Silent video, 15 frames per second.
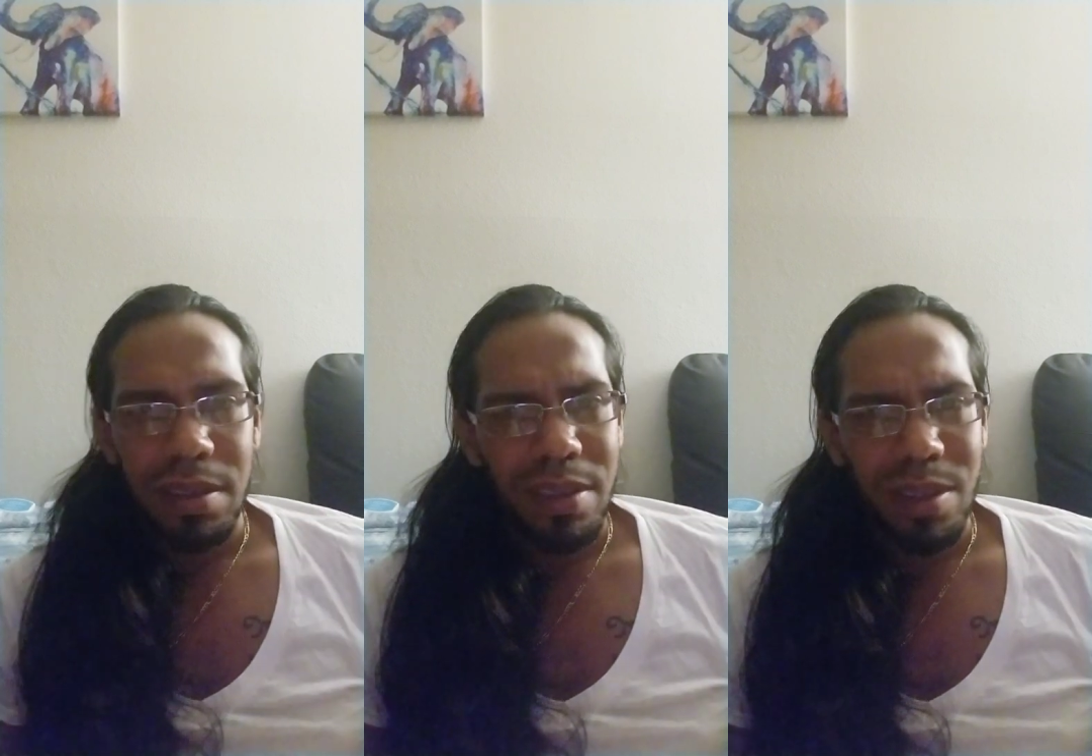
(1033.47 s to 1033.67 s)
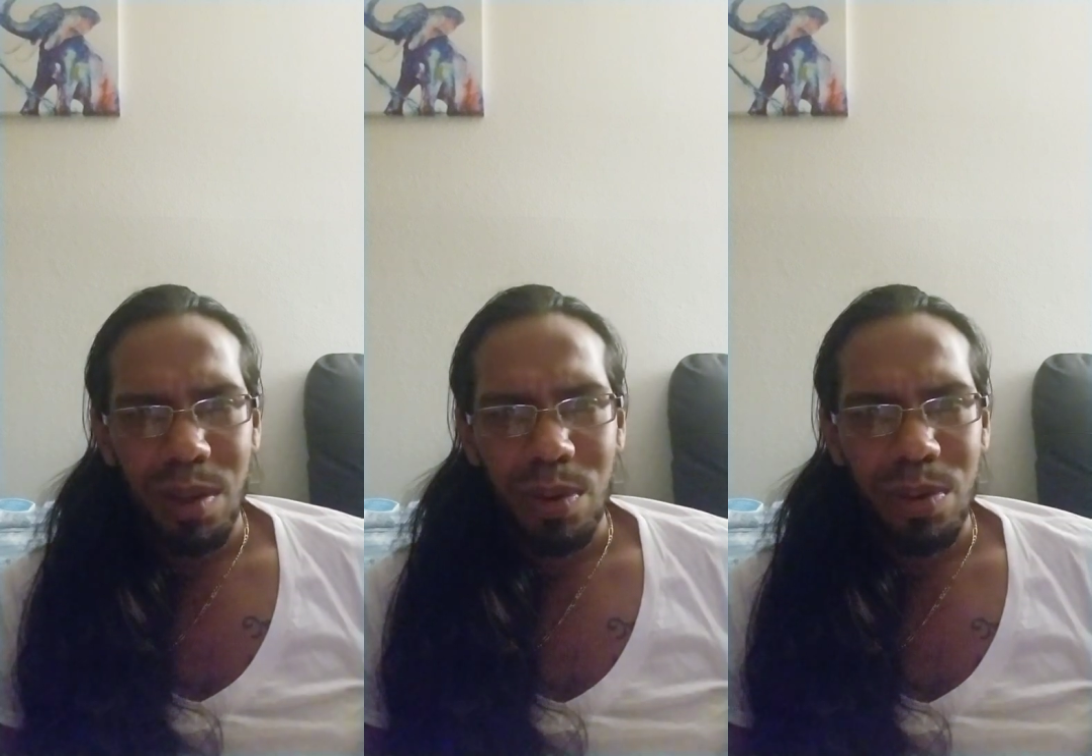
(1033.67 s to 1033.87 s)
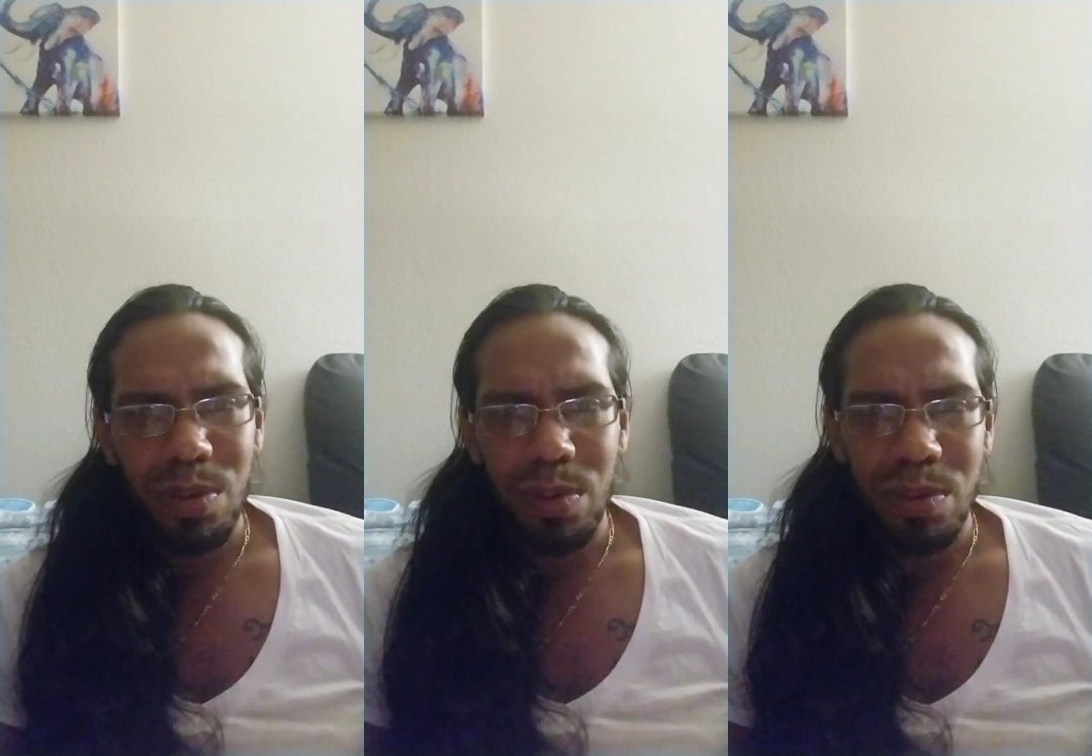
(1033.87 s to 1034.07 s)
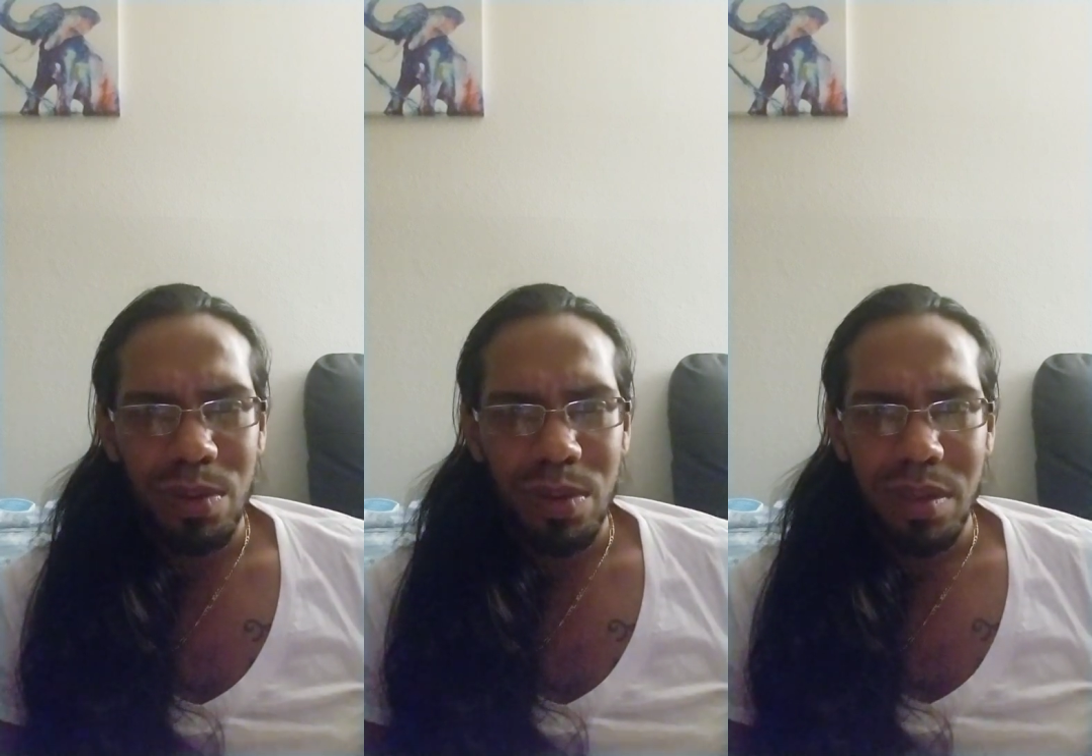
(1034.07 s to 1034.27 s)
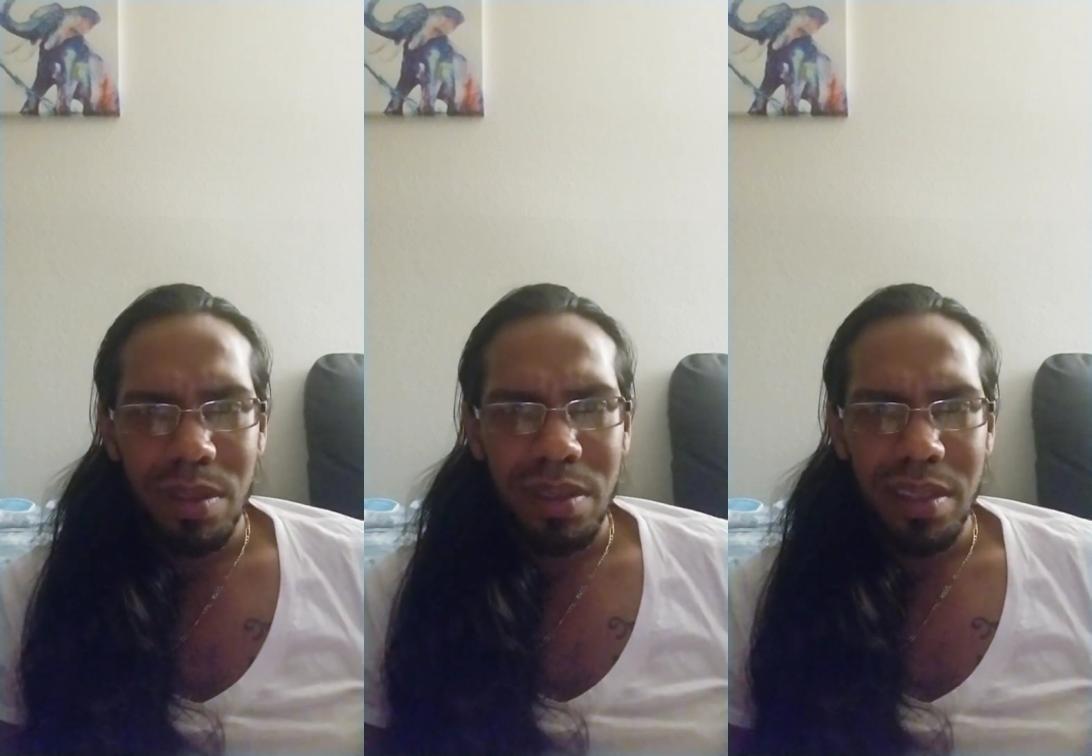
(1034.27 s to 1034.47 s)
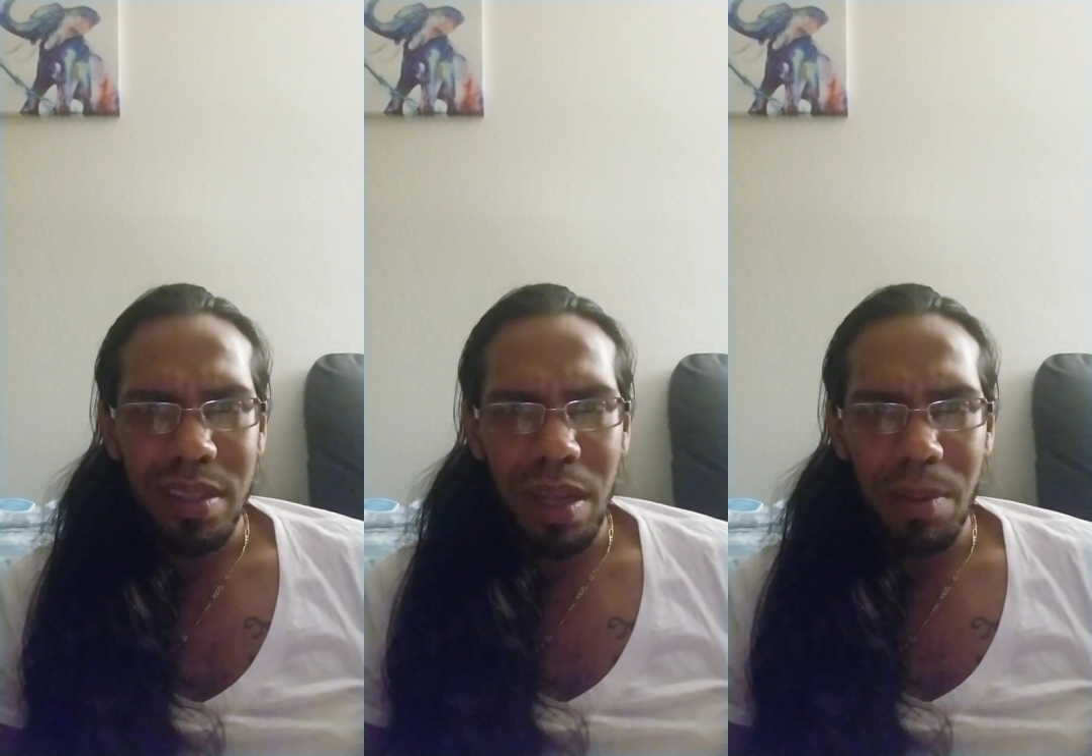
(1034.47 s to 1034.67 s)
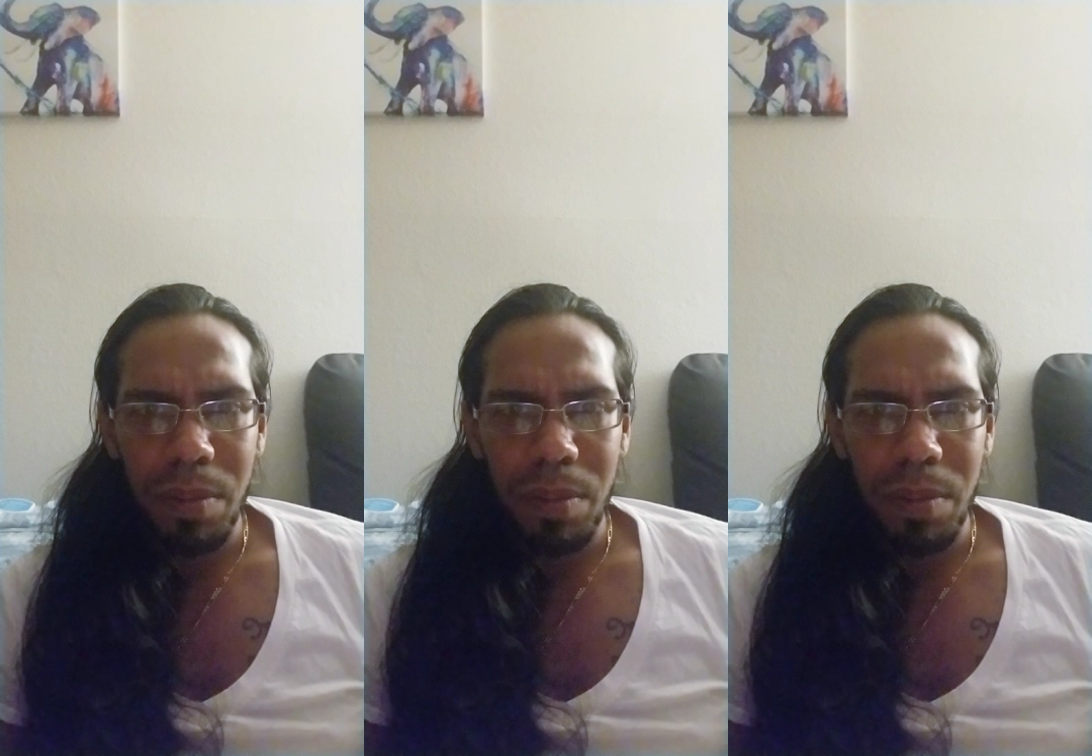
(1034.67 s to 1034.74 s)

No, stop